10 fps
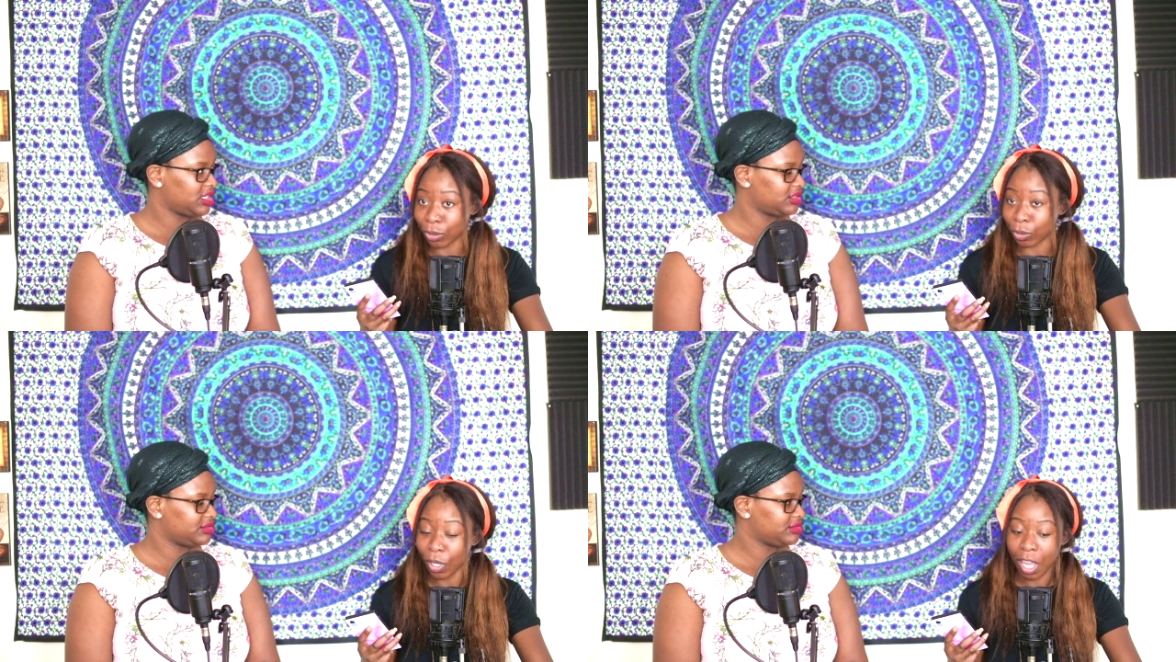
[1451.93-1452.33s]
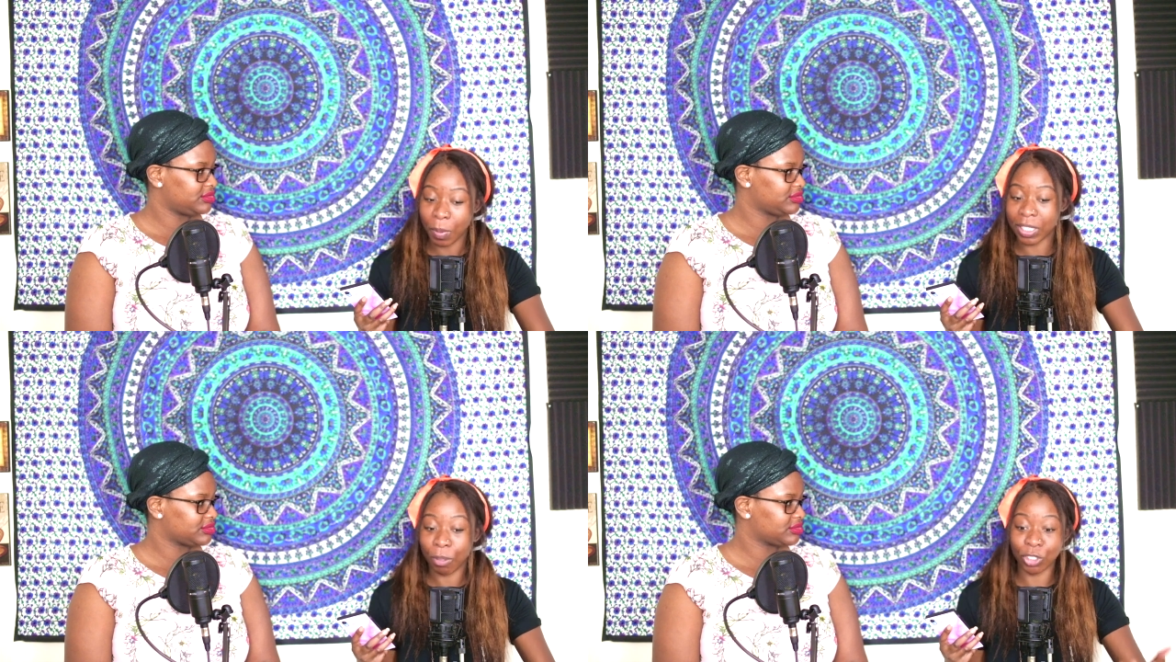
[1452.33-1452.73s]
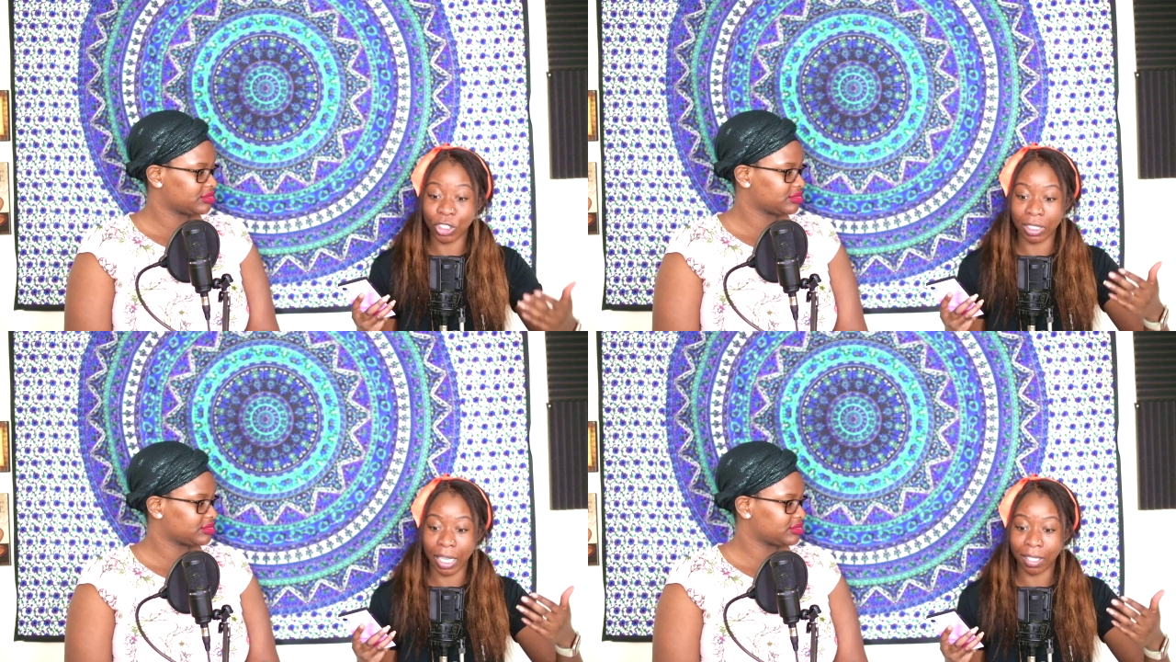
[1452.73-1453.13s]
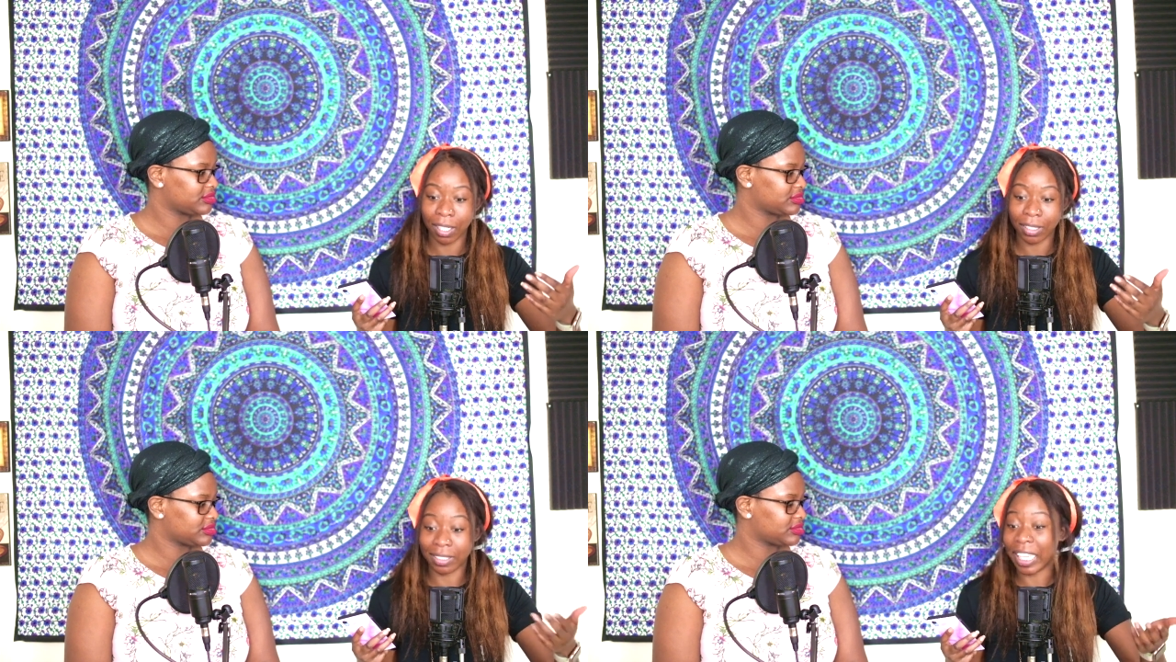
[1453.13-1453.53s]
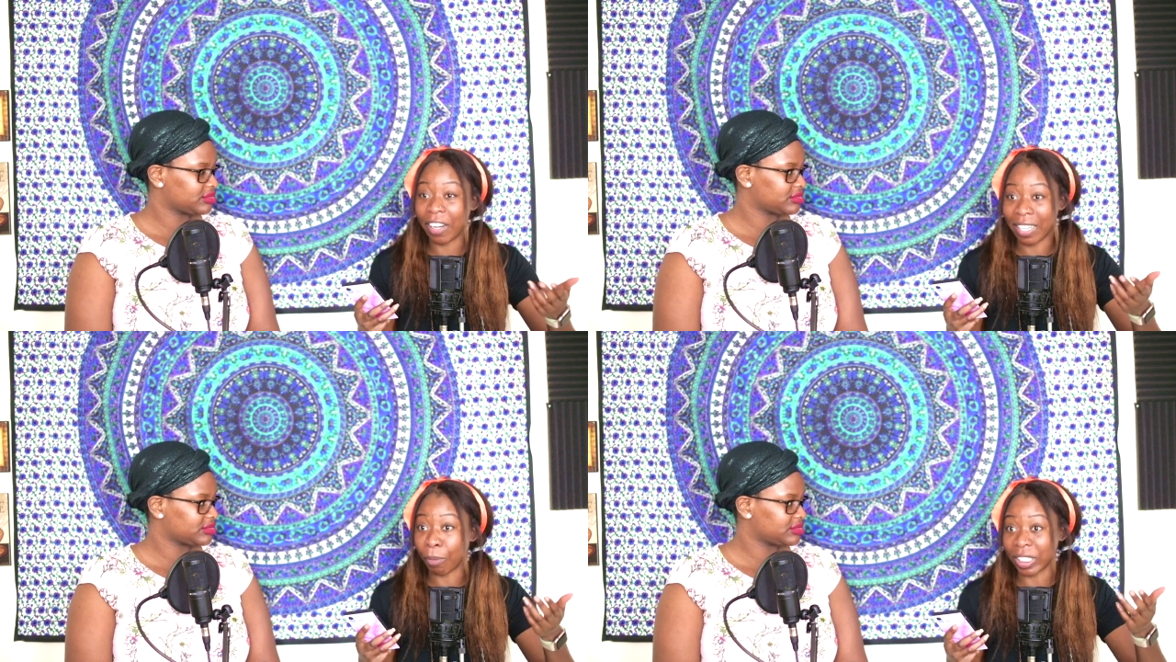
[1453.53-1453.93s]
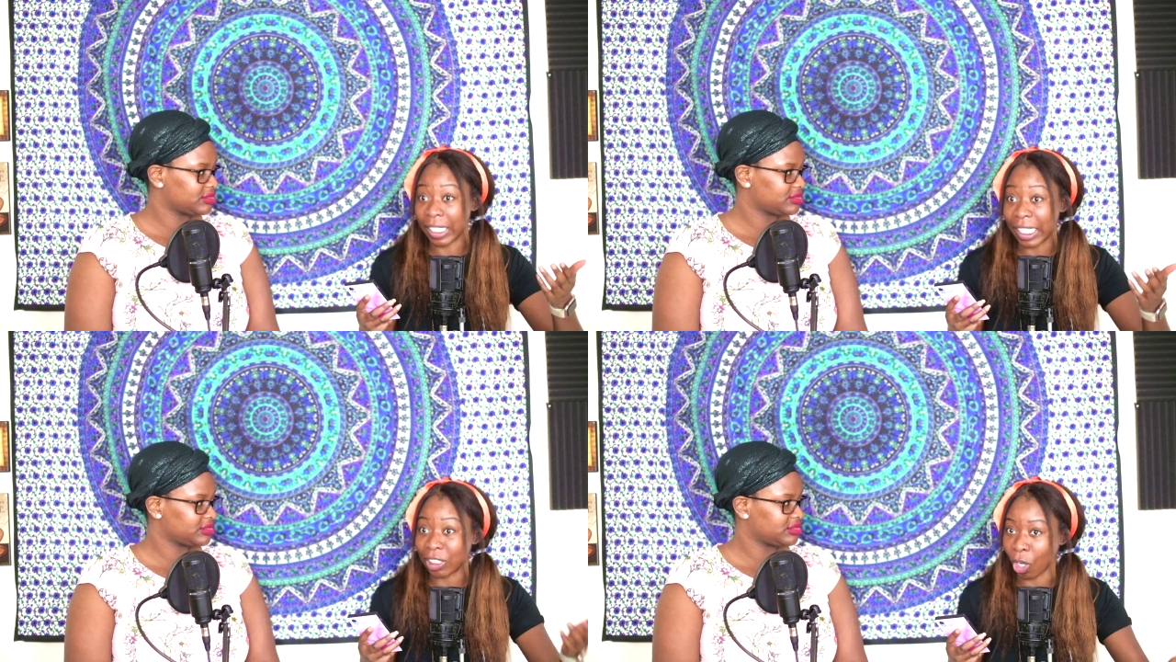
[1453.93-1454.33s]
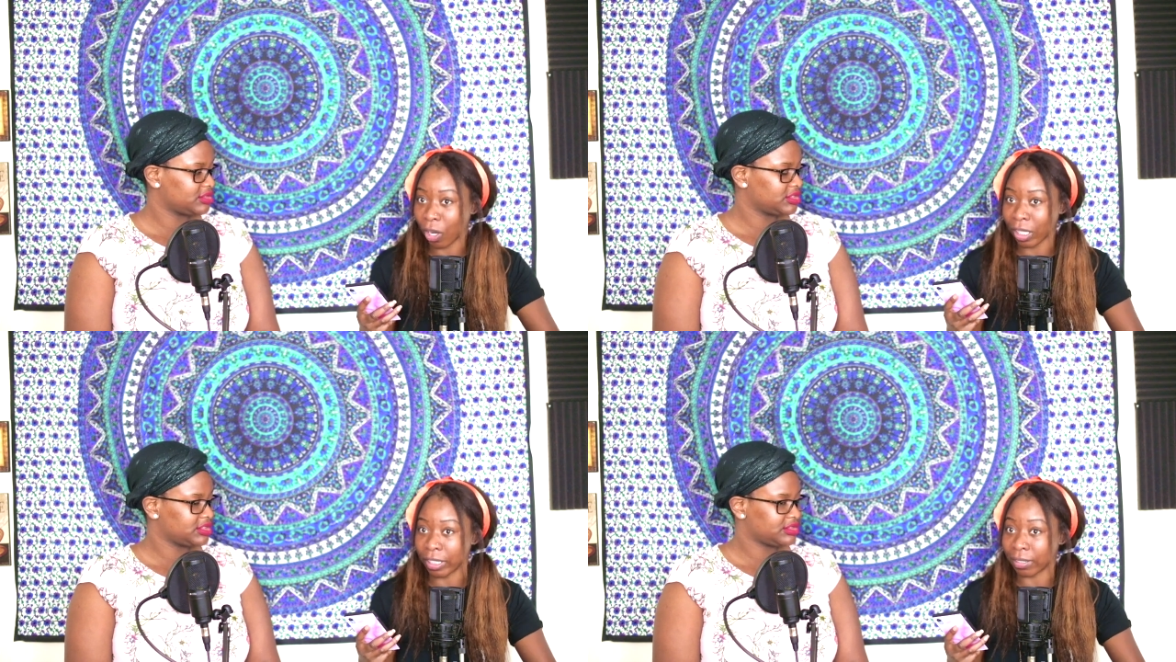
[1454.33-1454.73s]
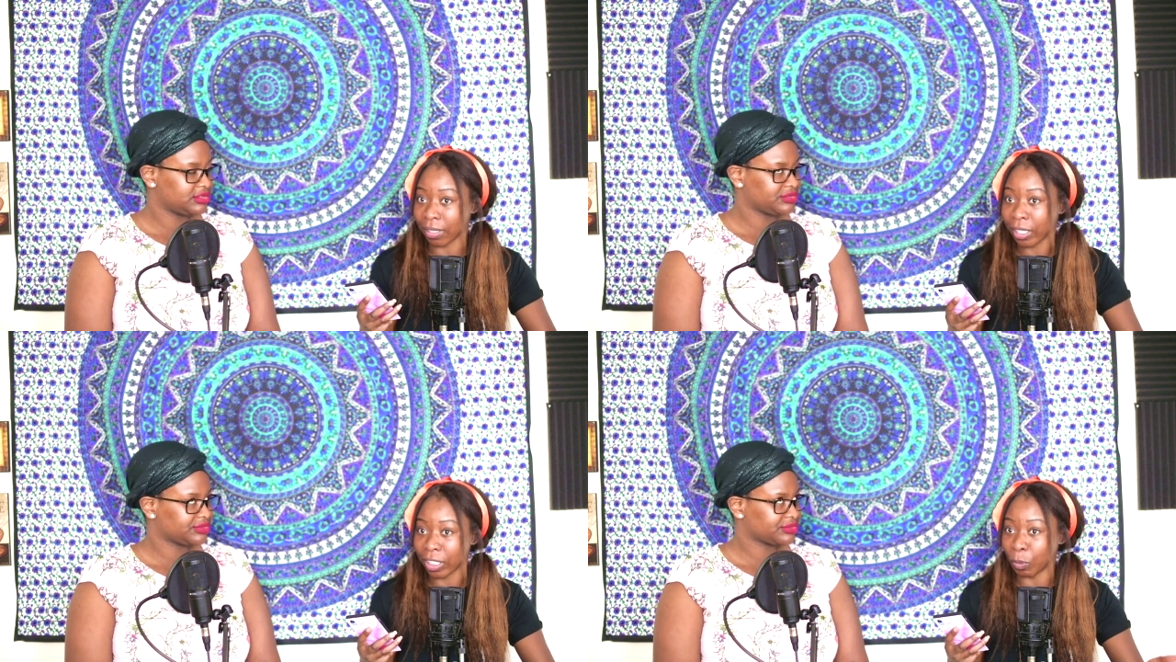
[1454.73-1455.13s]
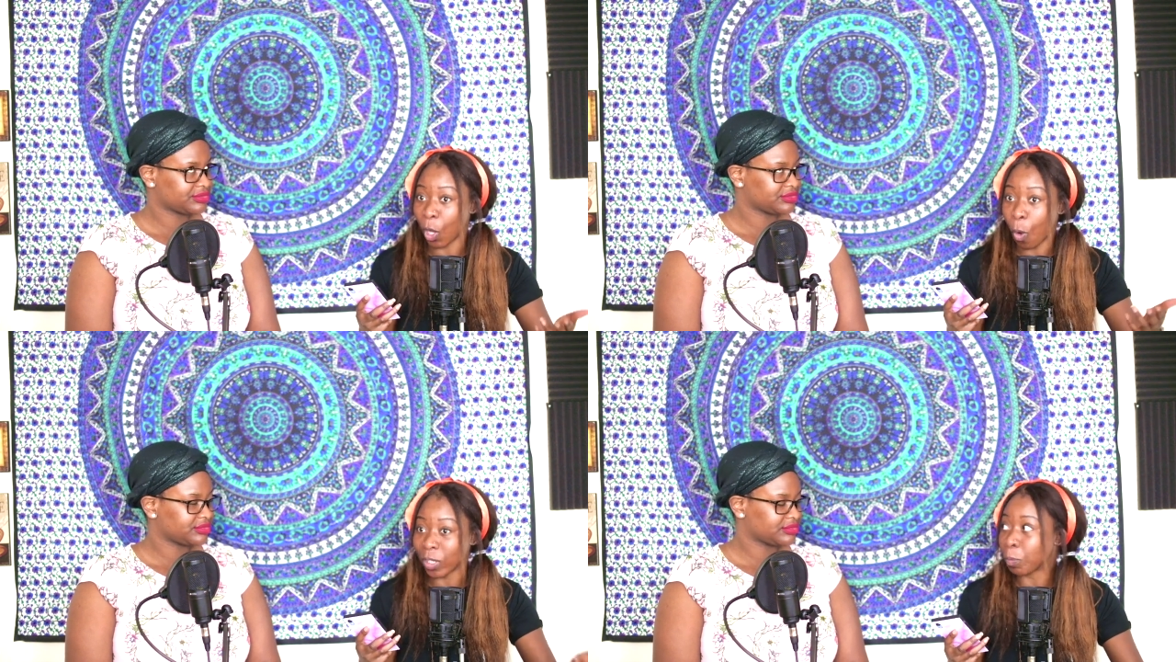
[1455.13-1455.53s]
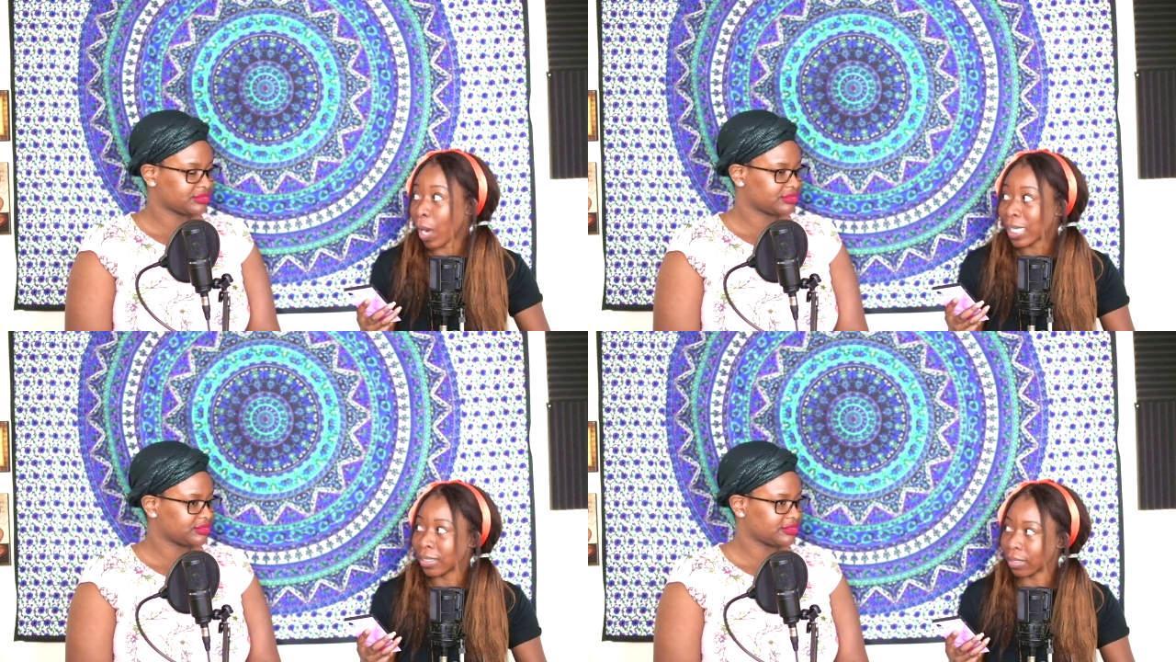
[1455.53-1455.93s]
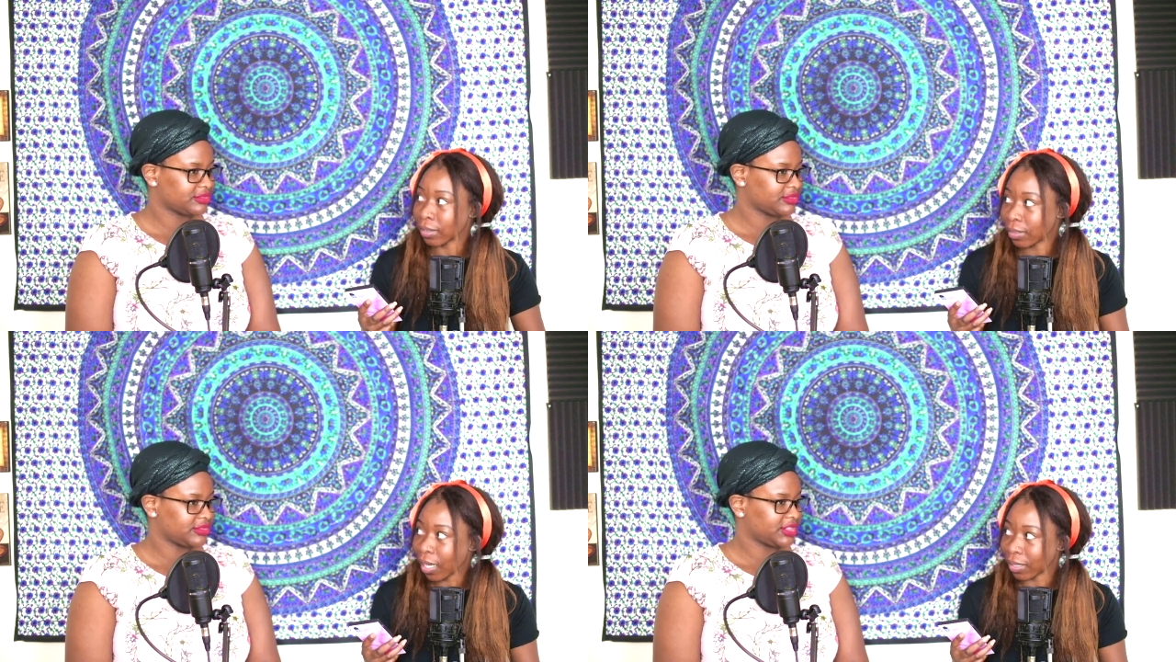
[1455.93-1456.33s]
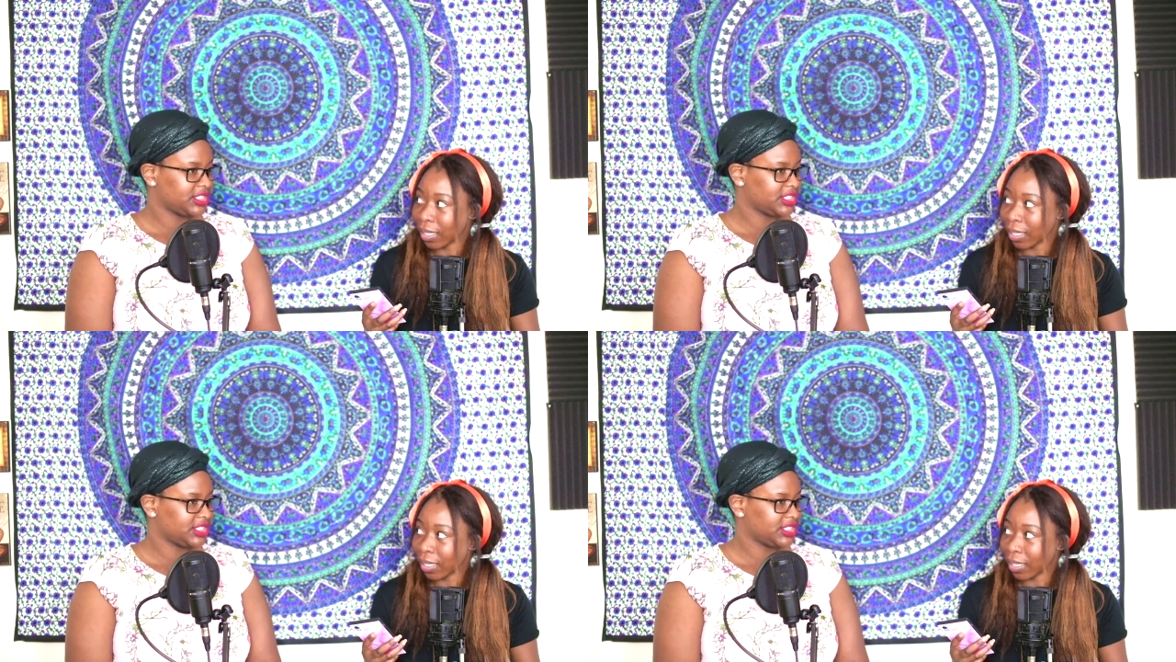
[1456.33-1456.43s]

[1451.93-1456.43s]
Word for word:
Speaker 1: school because i was just like scared that i was going to get dark in the sun because we always practice in the sun